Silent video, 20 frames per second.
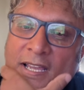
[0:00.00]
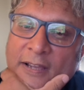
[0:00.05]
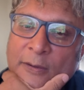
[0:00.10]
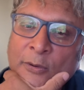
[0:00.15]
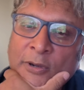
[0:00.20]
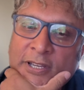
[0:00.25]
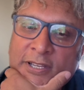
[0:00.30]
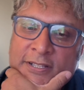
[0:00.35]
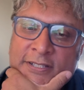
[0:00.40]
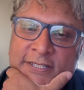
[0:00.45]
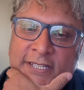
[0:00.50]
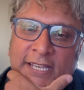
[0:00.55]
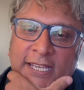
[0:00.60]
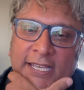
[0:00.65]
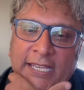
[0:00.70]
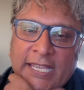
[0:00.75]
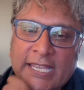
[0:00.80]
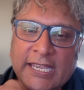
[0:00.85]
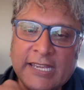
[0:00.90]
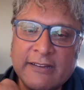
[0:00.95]
What you're
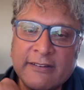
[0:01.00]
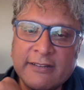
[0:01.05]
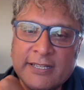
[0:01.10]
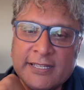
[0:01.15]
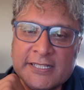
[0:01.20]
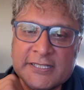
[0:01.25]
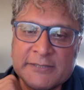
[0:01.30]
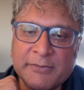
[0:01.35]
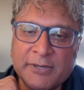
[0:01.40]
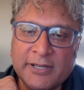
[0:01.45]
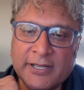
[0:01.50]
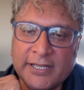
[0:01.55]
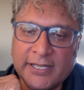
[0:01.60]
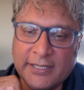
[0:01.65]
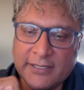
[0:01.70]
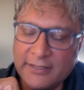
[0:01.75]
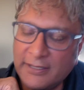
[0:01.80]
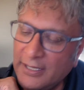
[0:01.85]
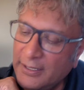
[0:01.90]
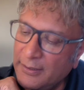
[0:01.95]
seeing here is
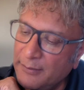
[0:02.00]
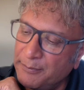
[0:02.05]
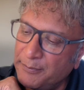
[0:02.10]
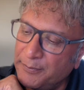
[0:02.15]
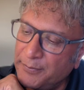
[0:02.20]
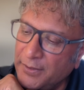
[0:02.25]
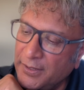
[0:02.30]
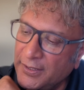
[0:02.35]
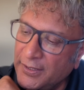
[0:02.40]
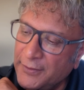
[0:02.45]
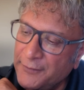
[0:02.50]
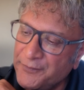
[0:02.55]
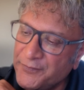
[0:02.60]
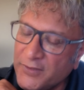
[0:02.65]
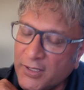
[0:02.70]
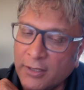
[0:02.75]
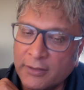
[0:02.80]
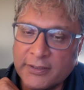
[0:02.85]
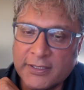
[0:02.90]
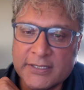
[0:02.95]
my
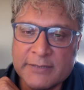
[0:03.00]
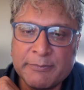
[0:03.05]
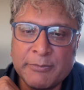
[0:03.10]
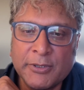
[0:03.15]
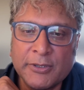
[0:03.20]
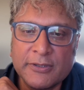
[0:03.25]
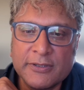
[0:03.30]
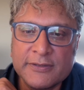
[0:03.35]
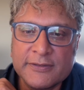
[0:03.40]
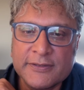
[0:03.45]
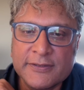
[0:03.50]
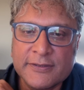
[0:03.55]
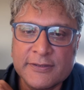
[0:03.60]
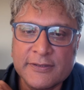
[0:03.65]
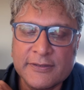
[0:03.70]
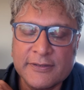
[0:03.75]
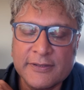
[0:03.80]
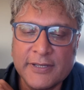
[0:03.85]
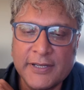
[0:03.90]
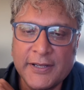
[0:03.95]
Onyx
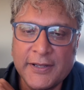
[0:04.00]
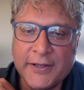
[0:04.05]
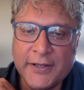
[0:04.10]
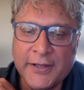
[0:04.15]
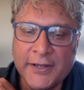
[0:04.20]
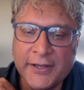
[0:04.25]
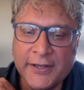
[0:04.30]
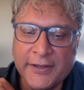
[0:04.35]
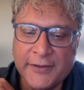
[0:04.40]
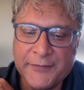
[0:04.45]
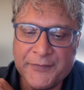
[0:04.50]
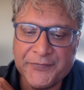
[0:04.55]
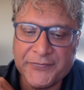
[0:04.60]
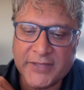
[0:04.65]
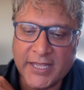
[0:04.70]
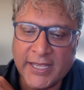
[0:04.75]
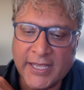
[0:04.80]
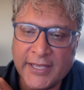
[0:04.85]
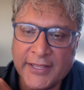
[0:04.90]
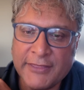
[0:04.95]
Books Air
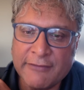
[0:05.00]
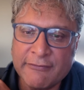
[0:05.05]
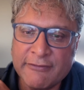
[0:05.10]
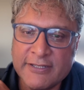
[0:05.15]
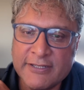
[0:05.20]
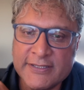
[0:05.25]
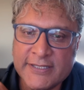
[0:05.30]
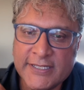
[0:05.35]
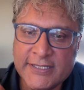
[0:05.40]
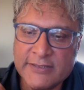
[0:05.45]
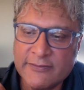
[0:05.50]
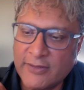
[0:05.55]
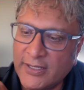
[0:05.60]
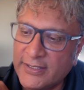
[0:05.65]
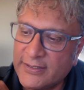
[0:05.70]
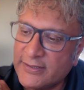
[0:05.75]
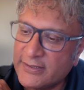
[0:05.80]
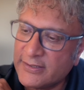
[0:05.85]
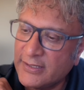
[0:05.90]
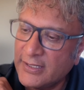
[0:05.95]
3C
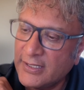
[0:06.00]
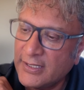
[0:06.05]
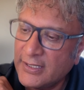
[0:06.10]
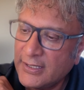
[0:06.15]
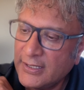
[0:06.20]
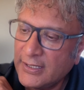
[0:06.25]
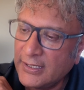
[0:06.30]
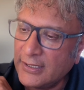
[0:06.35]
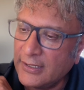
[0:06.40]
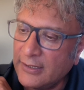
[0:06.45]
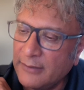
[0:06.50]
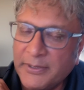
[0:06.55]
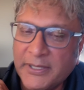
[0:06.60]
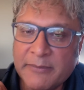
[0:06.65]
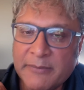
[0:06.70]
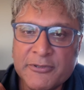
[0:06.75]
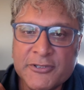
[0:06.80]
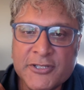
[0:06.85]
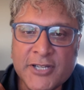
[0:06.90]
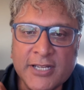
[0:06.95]
device being
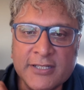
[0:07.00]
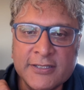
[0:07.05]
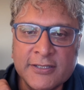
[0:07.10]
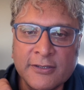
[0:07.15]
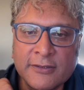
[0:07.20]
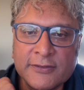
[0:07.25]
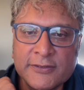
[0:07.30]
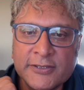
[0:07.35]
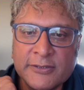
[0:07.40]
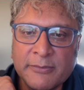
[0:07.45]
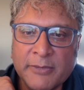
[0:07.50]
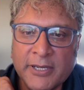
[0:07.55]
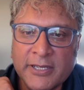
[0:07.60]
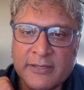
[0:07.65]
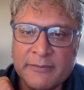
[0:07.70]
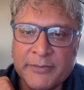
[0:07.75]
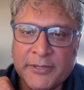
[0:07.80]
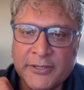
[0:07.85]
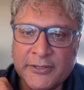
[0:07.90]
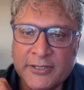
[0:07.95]
projected onto my
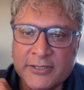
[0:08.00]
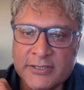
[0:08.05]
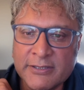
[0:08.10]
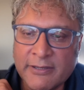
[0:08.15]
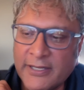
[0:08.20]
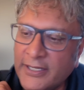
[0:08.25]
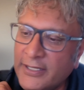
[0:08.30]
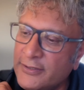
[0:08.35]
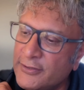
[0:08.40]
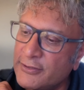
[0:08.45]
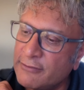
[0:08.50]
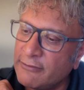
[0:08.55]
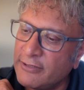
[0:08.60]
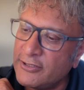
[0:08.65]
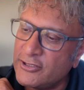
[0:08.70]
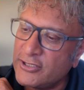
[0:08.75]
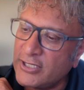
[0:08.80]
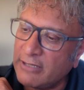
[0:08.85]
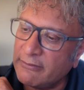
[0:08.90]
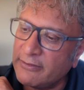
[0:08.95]
computer so I can screen
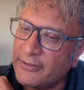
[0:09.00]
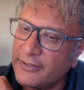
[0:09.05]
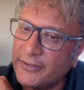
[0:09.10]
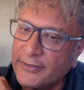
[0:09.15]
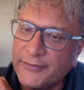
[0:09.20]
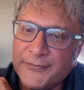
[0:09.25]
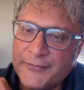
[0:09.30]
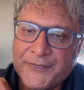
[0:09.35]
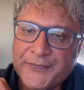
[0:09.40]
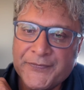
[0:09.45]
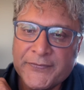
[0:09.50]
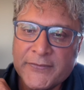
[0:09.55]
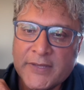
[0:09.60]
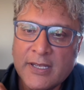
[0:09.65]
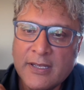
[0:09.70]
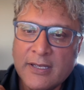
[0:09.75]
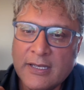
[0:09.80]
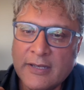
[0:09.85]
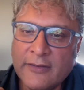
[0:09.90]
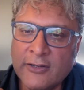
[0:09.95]
share with you.
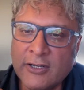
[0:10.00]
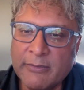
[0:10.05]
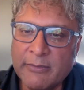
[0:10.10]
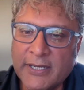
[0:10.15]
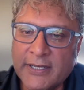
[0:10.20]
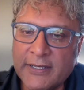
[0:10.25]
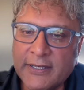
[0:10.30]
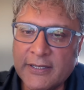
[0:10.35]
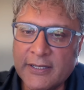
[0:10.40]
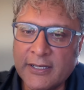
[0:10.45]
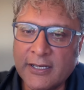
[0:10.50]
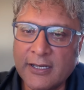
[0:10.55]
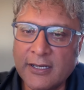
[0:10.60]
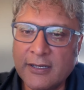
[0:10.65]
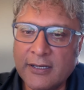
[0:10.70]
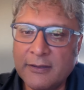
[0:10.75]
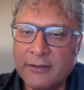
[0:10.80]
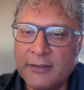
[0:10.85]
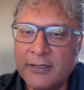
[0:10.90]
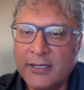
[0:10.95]
I've got my
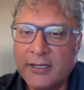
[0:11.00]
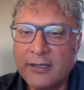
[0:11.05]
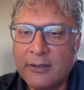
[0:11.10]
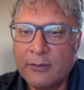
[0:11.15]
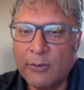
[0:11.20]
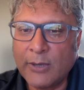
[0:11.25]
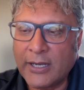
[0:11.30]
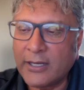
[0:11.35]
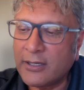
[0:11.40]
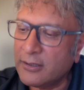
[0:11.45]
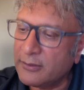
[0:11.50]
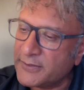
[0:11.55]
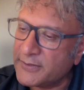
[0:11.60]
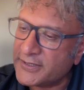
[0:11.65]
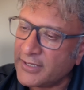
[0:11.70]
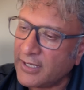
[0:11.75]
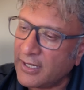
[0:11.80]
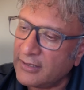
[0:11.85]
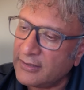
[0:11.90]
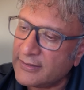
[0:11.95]
Wacom
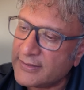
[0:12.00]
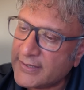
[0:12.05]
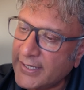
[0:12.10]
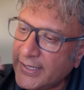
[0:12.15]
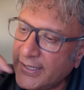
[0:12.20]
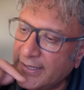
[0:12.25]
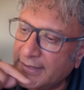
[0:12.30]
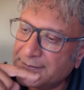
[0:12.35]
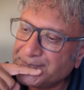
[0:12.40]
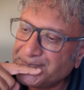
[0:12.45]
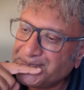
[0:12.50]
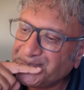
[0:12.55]
stylus here.